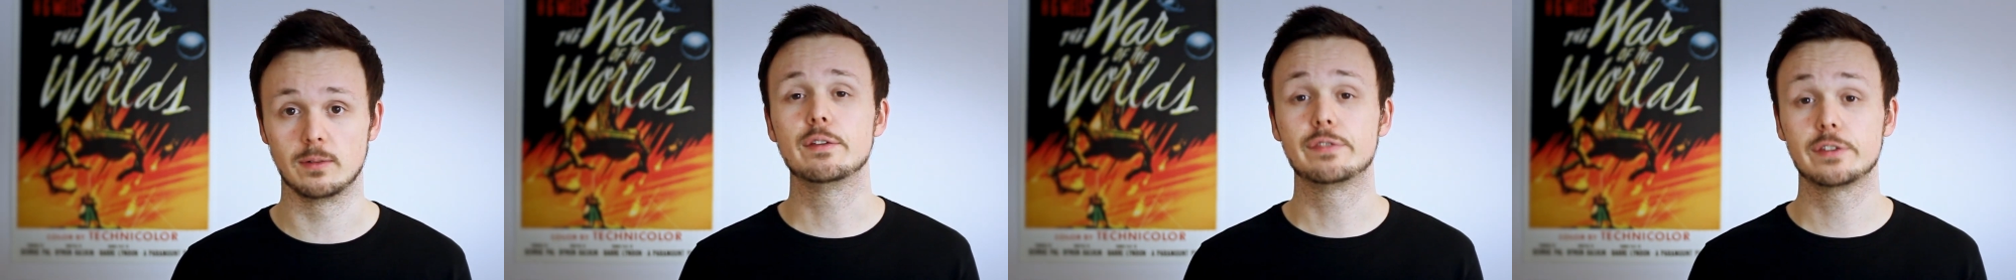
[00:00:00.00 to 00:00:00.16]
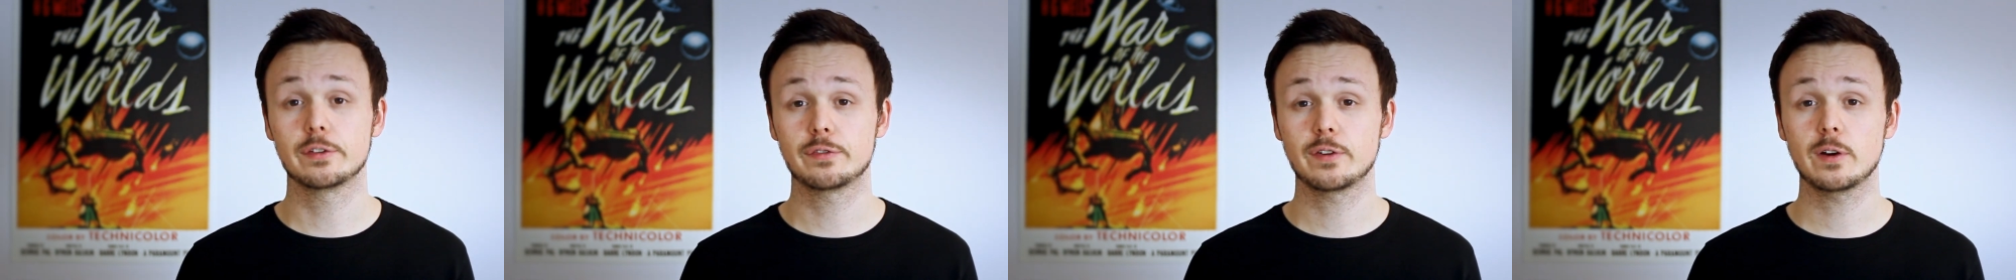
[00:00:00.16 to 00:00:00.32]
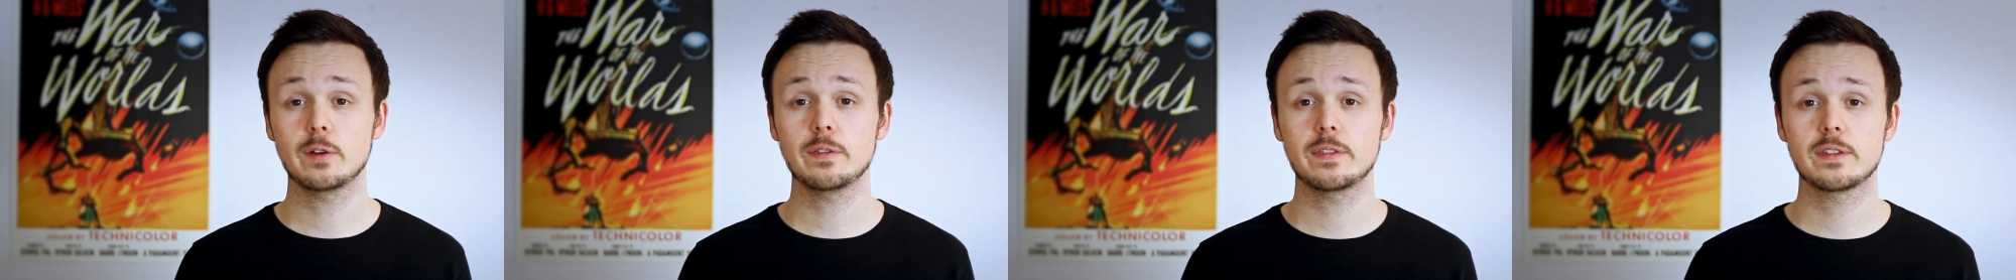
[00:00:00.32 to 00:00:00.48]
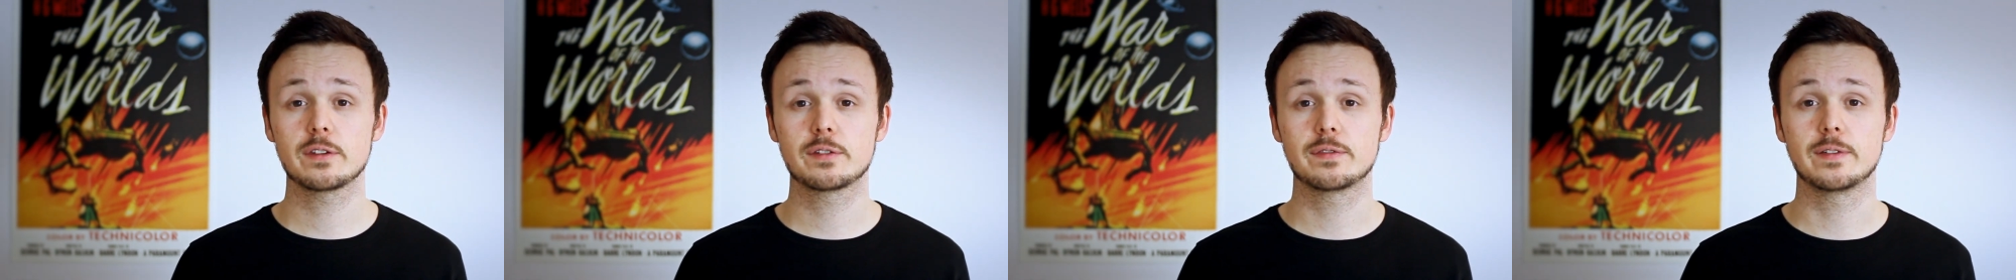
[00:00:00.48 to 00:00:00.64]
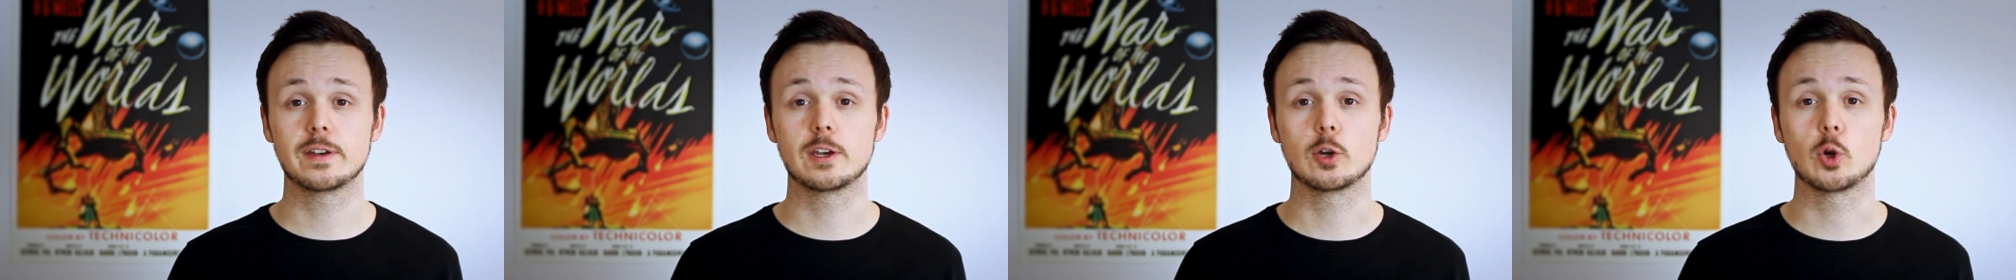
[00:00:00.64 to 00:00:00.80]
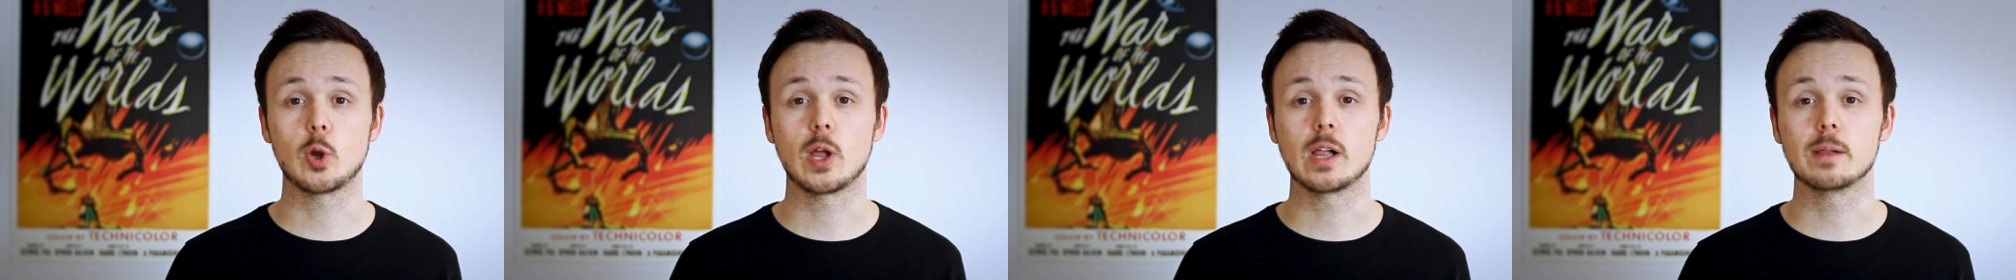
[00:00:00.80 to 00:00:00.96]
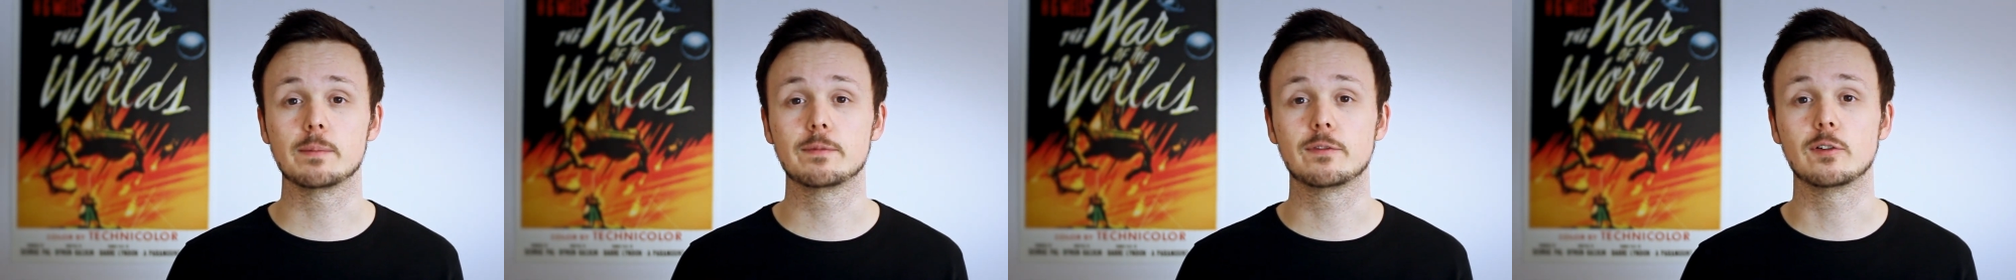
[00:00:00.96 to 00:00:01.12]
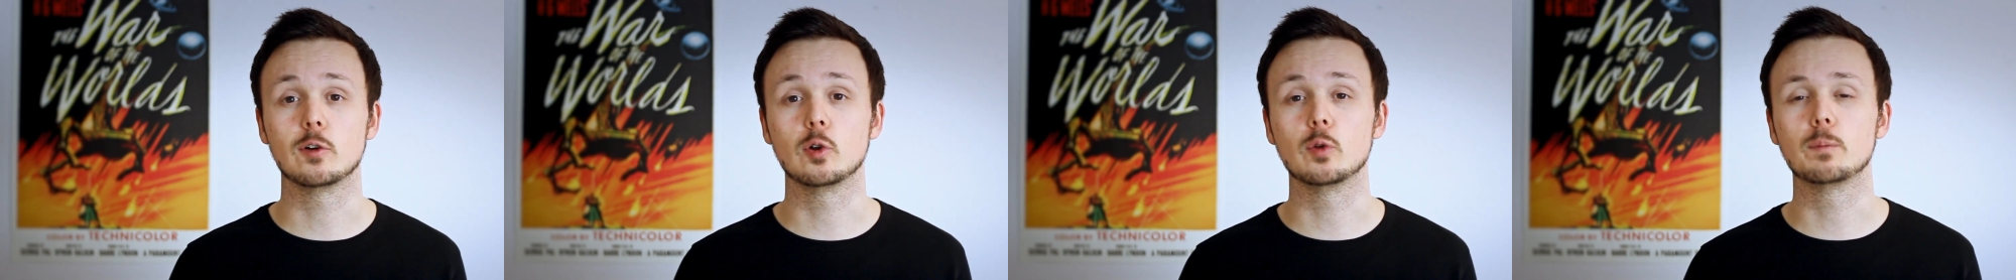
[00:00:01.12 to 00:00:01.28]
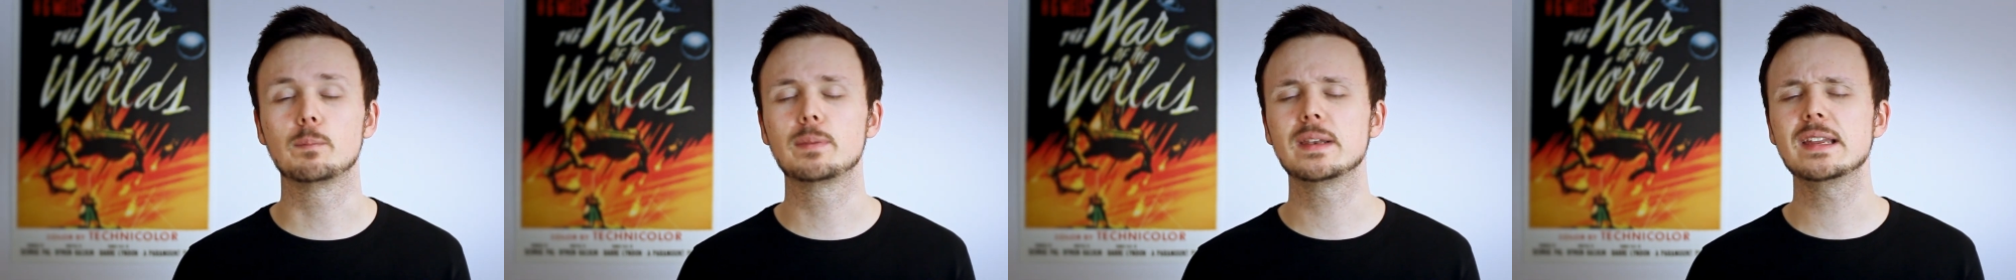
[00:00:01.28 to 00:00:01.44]
If you found this video
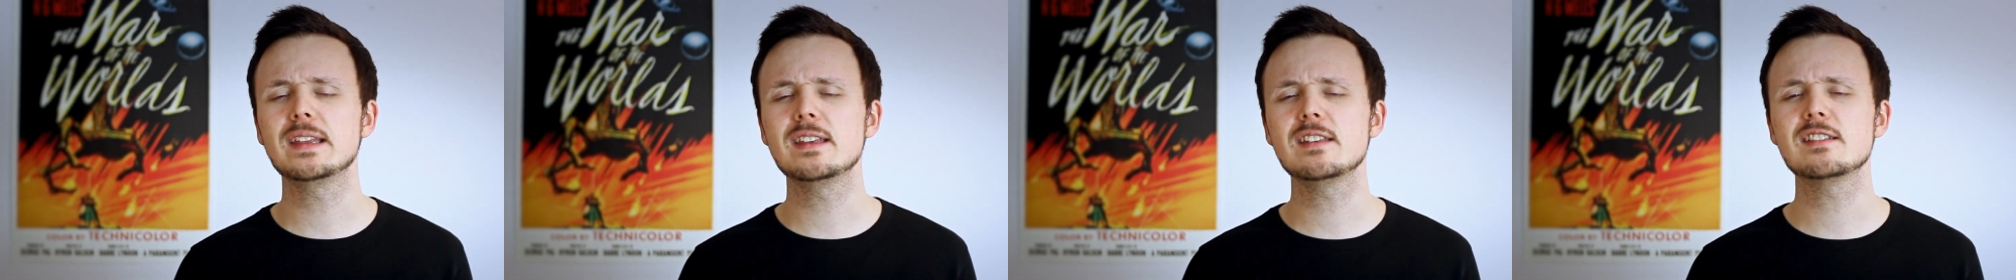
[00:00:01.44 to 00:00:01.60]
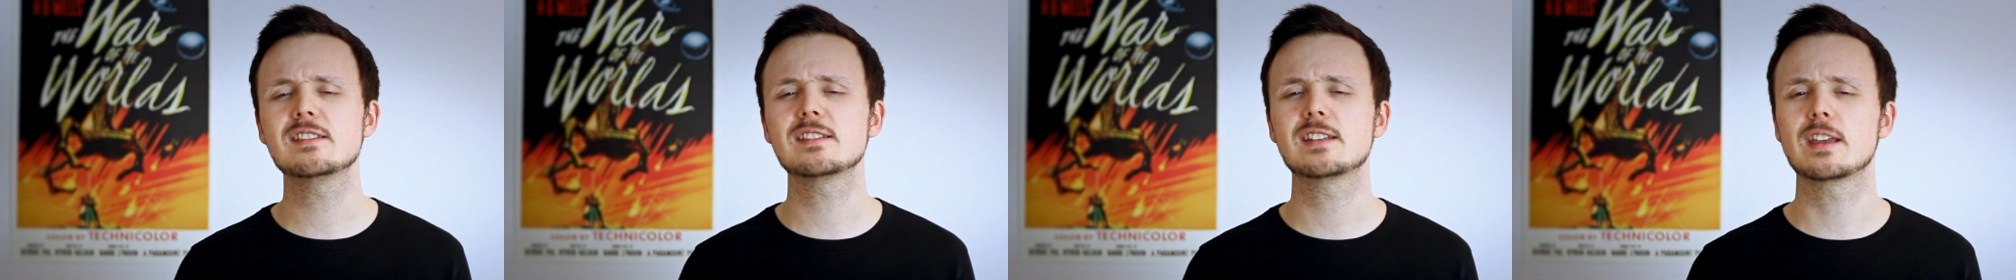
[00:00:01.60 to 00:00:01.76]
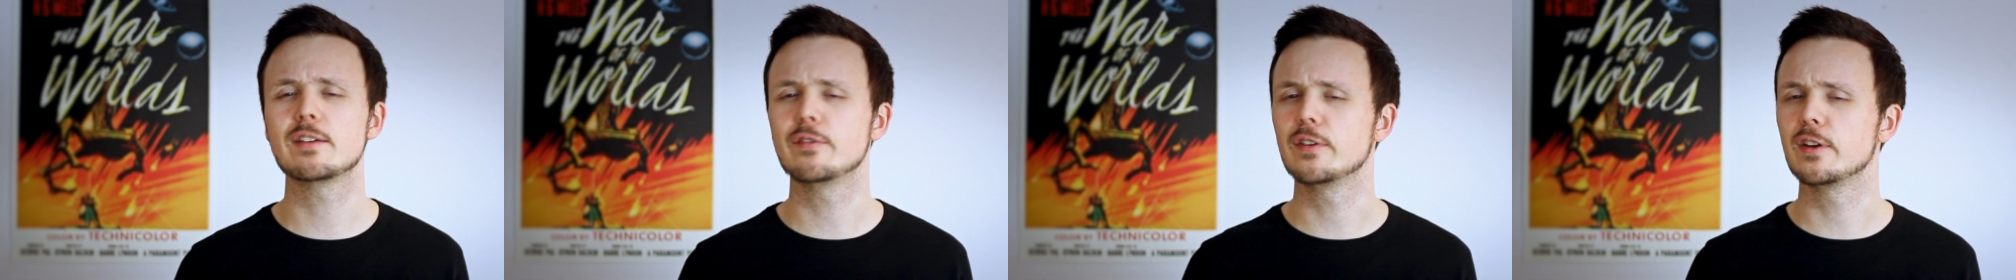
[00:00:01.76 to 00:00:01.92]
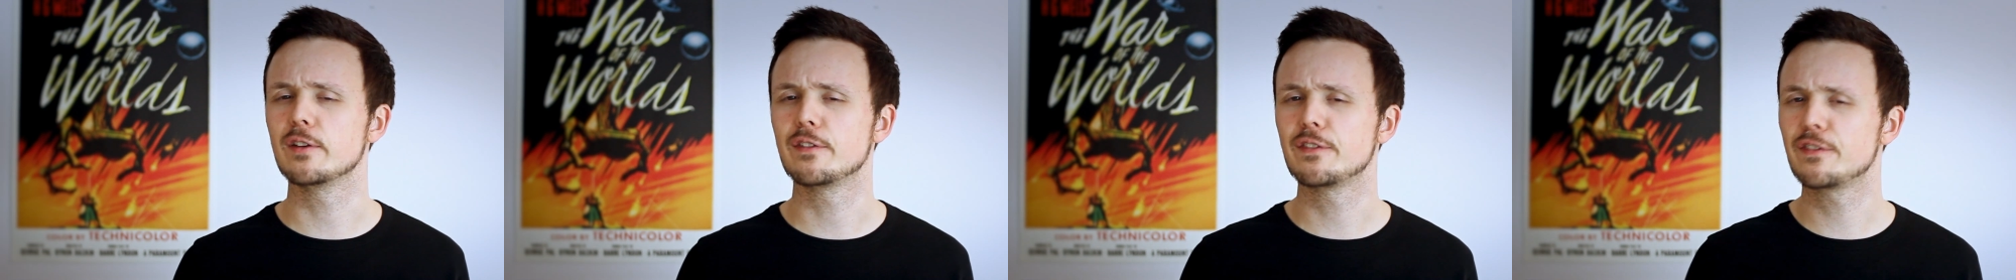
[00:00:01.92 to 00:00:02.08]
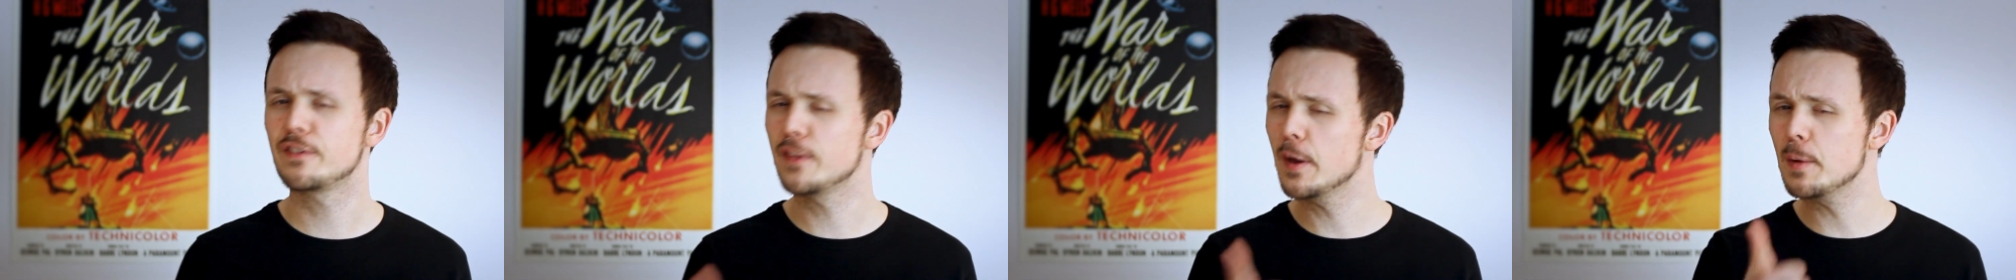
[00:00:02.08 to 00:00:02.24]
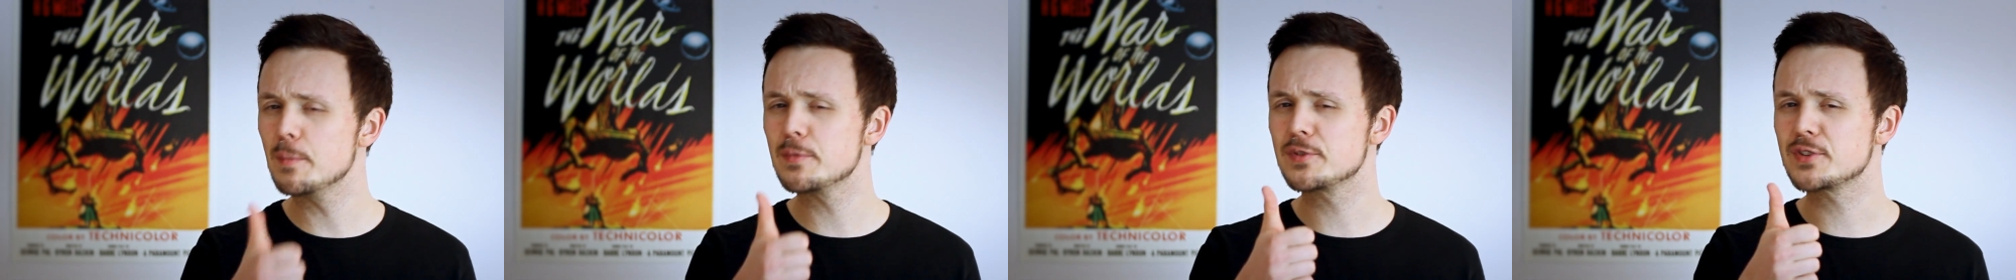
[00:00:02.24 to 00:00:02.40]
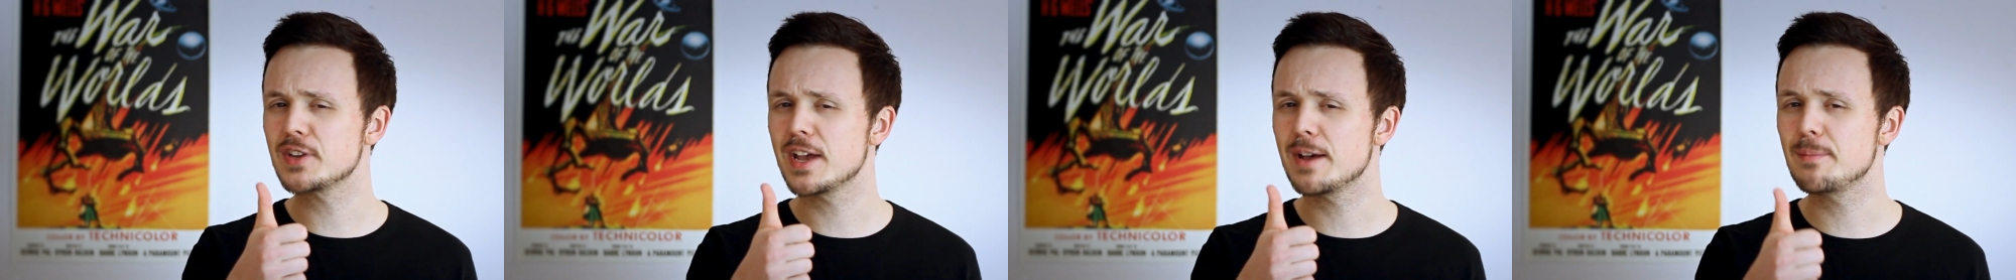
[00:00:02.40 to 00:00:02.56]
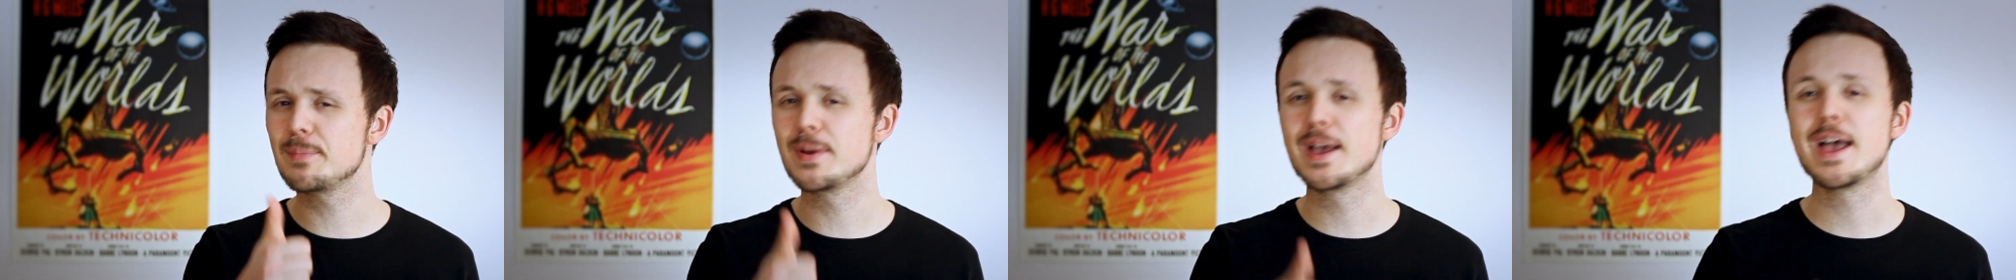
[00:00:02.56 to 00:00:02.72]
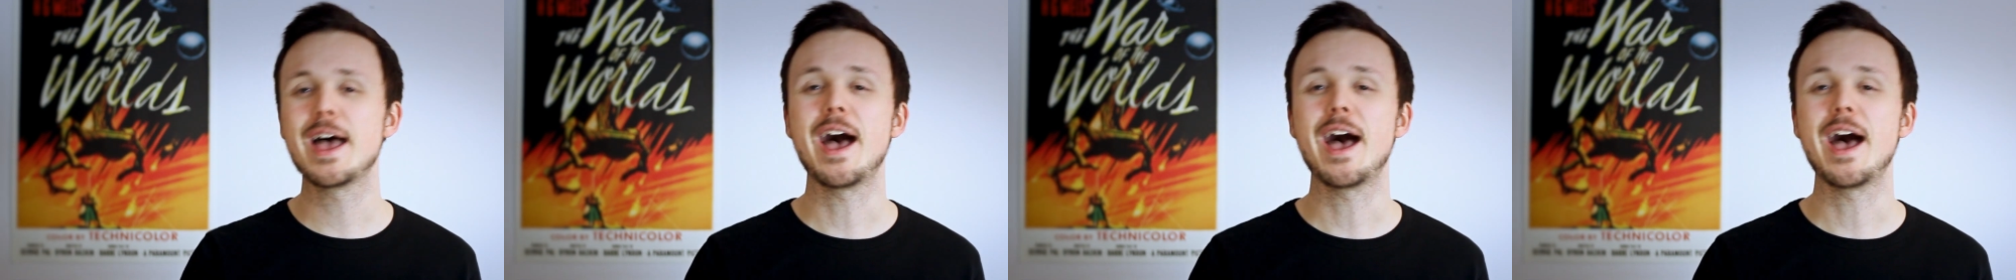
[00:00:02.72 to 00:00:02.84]
helpful, please give it a thumbs up,